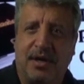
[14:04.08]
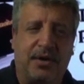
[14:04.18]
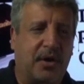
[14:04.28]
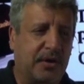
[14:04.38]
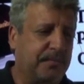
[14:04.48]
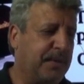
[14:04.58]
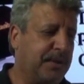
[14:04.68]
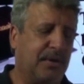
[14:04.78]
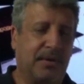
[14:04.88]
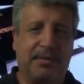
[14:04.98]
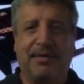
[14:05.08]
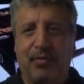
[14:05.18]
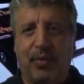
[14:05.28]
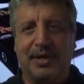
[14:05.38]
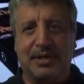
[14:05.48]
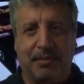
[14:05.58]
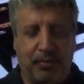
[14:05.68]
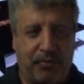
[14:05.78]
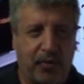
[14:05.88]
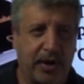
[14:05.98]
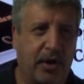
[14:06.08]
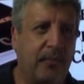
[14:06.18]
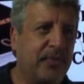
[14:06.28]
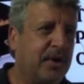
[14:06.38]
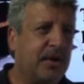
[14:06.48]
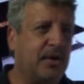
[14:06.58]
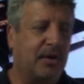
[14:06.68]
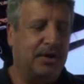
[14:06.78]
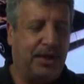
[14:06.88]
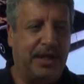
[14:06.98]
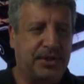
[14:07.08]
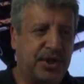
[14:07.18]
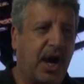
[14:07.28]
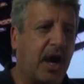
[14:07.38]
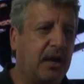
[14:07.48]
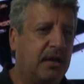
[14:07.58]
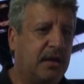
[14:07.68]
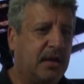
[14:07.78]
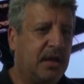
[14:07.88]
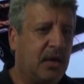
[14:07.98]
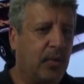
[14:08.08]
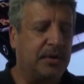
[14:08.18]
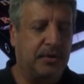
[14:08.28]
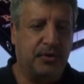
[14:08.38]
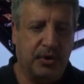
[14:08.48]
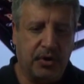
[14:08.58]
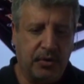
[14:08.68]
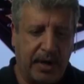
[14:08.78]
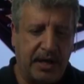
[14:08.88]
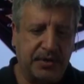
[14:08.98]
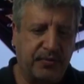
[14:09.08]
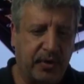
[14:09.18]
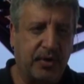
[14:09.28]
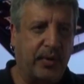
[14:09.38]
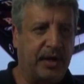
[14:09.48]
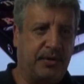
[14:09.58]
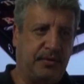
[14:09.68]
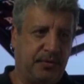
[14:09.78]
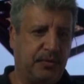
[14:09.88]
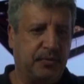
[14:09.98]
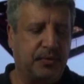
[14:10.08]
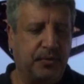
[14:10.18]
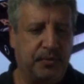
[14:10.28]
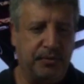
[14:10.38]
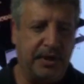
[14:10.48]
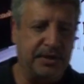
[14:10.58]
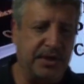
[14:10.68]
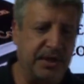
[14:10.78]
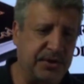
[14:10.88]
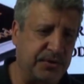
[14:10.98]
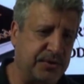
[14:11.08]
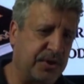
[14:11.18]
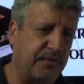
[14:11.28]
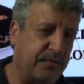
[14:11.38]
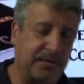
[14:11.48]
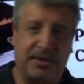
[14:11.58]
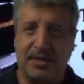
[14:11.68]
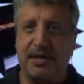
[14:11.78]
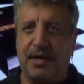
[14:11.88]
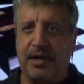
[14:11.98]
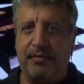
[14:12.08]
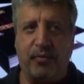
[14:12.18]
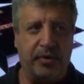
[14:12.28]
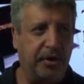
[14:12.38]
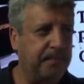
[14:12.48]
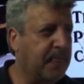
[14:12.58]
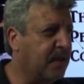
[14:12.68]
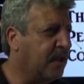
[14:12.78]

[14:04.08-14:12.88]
I'm going to give you one example before I go. Our client Scott went to go ask for a grant to do educational stuff from the state of California,